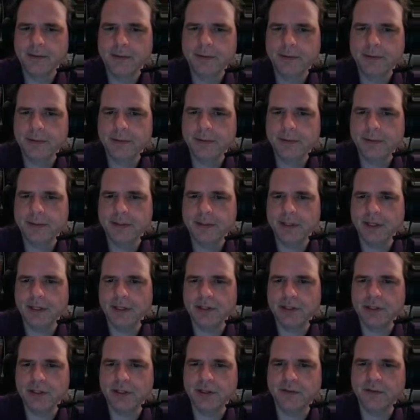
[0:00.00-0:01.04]

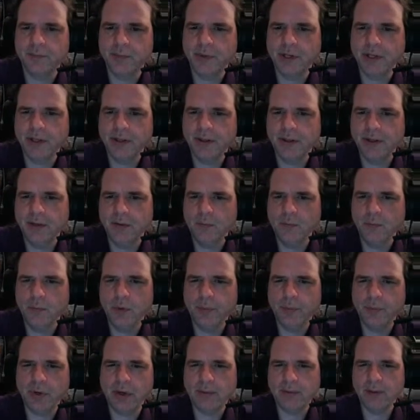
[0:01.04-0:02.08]
sketch stuff, but I think we
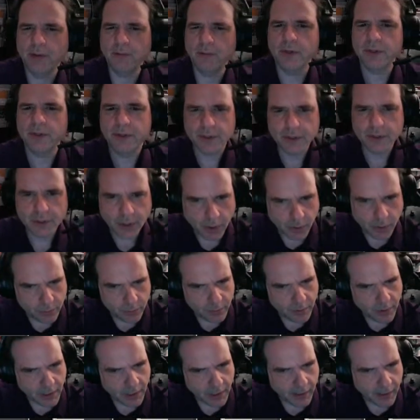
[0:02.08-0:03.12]
probably want to
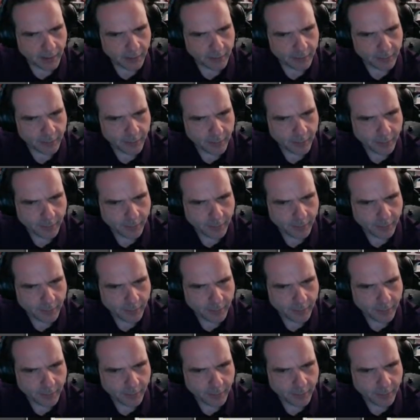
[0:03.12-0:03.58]
tone down